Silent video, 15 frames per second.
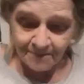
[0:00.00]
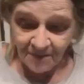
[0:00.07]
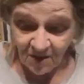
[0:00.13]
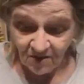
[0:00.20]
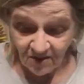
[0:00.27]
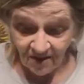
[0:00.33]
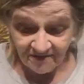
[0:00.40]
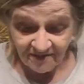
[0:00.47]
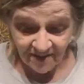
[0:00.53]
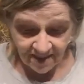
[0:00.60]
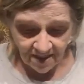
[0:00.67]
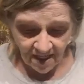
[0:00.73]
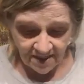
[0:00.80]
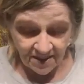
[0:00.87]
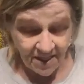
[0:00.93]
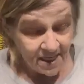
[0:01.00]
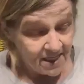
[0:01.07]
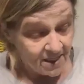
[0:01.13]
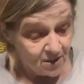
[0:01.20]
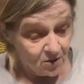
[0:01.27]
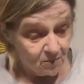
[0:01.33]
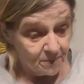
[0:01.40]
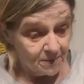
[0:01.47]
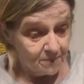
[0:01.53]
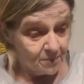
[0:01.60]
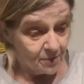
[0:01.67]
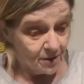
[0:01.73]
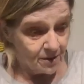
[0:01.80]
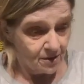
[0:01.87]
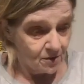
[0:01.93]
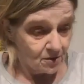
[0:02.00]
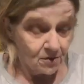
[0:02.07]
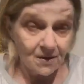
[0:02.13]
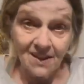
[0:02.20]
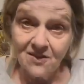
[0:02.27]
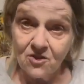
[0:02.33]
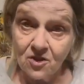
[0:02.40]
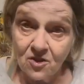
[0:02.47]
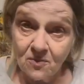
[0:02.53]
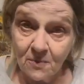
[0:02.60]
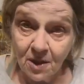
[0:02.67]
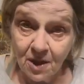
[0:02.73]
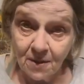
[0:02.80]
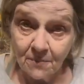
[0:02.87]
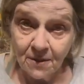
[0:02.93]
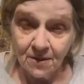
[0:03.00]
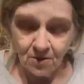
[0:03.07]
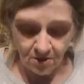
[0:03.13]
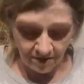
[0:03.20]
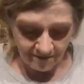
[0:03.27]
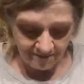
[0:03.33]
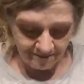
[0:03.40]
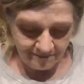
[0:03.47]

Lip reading: Because I think it'll be prettier. That's just my opinion.